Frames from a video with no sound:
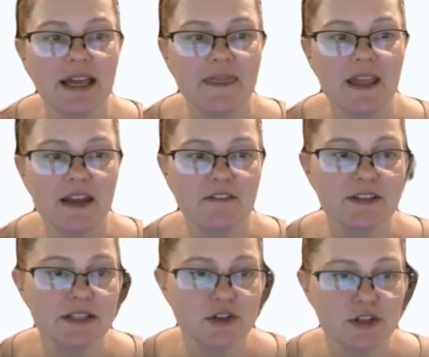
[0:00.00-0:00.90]
and then
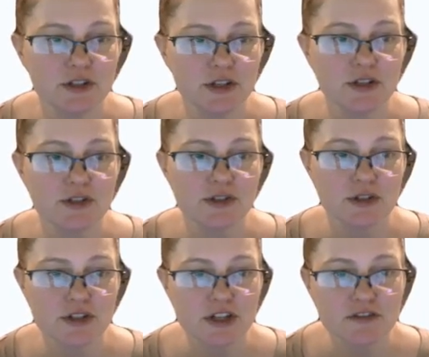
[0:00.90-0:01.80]
physician
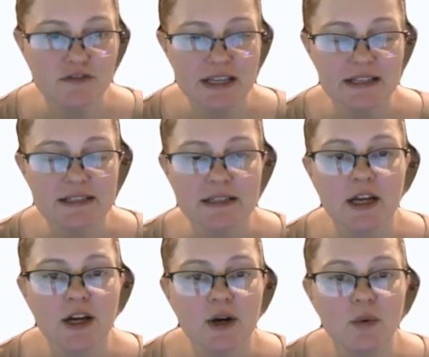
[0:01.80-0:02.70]
surgeon fees.
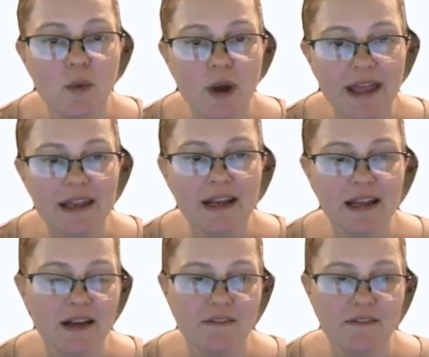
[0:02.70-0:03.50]
When an